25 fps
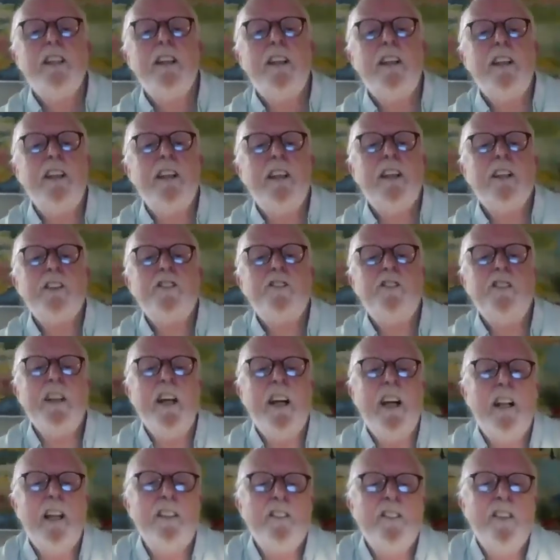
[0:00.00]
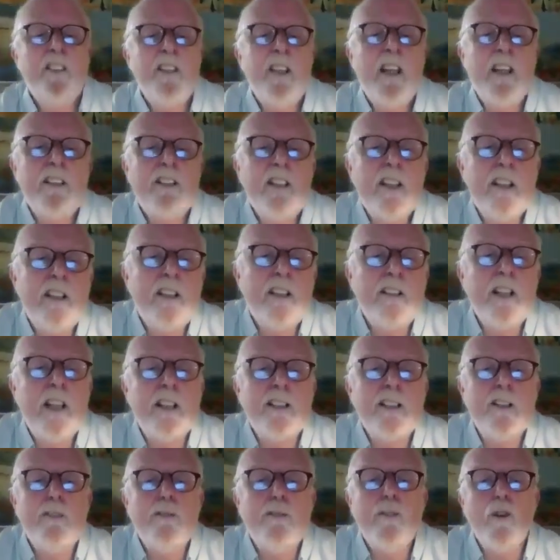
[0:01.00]
in History Ireland in
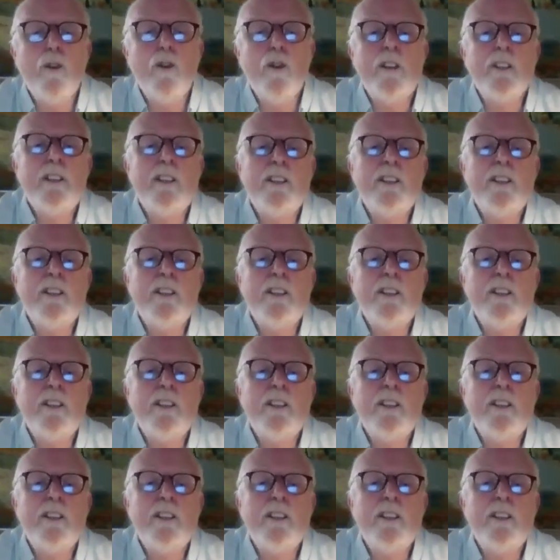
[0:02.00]
1994,